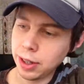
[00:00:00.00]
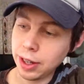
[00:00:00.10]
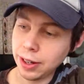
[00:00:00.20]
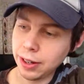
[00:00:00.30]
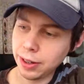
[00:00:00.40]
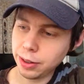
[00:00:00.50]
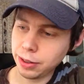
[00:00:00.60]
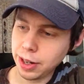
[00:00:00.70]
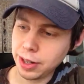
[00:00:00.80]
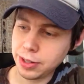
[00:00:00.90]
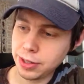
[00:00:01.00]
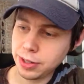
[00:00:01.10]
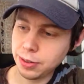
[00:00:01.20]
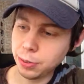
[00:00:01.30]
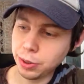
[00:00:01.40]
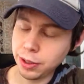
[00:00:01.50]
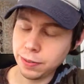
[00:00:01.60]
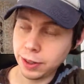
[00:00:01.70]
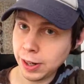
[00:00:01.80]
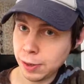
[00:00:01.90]
And grass will
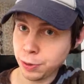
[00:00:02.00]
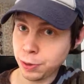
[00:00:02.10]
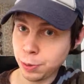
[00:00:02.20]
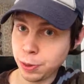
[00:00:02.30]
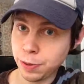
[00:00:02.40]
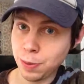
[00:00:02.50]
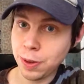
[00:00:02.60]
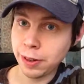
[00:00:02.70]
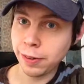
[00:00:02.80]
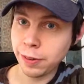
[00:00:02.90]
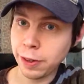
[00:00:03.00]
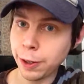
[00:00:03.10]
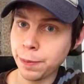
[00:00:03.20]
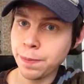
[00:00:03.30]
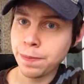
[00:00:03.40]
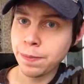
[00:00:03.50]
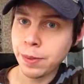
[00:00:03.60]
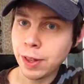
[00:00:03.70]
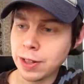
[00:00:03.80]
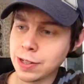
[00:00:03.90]
give the cows a little bit of omega-3.
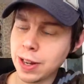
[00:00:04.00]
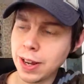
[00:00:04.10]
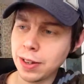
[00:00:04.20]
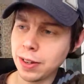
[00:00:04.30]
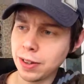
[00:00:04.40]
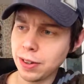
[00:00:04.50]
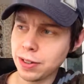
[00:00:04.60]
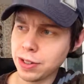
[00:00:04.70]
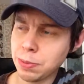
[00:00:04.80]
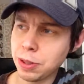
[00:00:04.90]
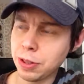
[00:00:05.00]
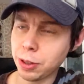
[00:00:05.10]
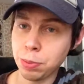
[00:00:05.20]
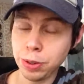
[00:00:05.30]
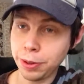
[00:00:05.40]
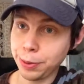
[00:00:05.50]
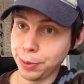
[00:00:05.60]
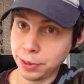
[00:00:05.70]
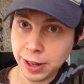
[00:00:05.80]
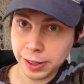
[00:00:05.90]
It's not something to completely
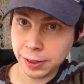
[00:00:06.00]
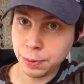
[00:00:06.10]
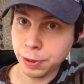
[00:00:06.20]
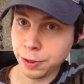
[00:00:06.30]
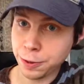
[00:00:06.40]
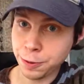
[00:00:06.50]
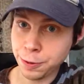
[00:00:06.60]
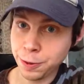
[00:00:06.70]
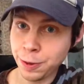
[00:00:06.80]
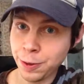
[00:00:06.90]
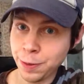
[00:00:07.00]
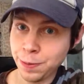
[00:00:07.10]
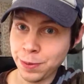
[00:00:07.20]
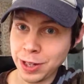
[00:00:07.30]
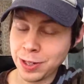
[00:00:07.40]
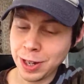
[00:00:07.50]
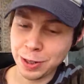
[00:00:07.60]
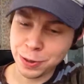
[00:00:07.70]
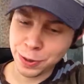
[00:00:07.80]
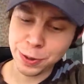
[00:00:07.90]
rely on, because that's not
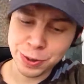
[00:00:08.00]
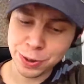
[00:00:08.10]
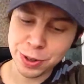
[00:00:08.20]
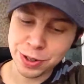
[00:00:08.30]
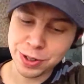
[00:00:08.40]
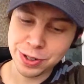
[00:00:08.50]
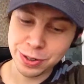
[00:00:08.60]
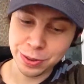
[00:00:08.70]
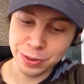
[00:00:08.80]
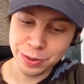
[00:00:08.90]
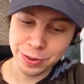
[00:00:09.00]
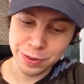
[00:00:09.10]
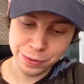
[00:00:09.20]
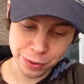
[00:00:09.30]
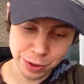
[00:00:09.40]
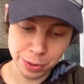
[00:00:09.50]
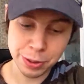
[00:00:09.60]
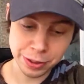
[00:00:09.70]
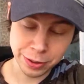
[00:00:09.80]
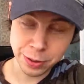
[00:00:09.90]
your sole source for
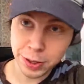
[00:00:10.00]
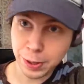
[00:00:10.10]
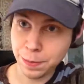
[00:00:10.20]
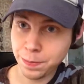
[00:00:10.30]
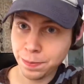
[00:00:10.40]
omega-3.